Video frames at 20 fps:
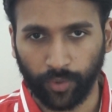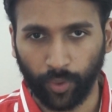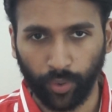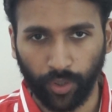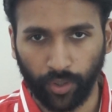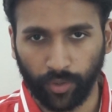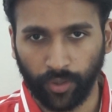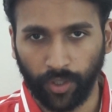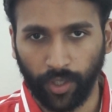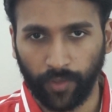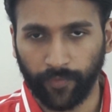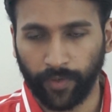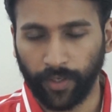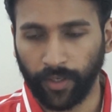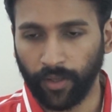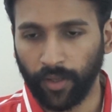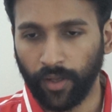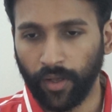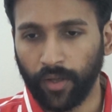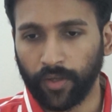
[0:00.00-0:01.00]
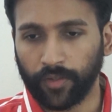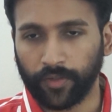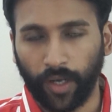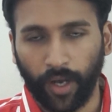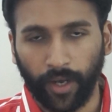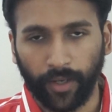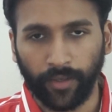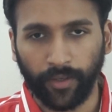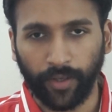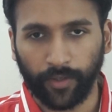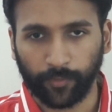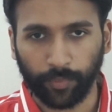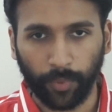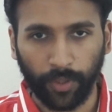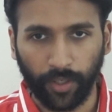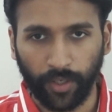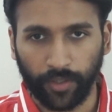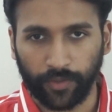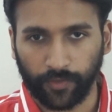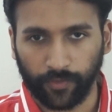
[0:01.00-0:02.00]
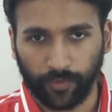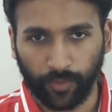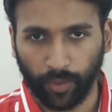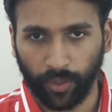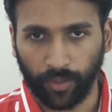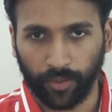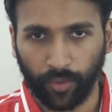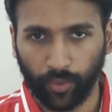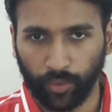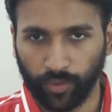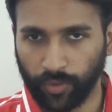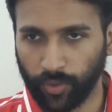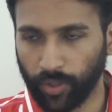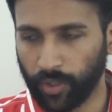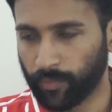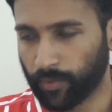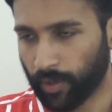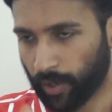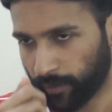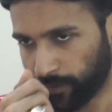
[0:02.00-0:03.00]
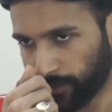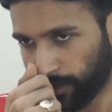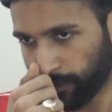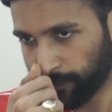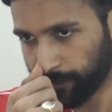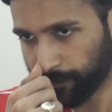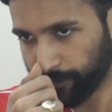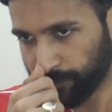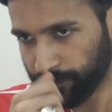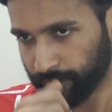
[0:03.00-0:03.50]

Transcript: No need to give any tiny explanations. Okay, no need to give like that.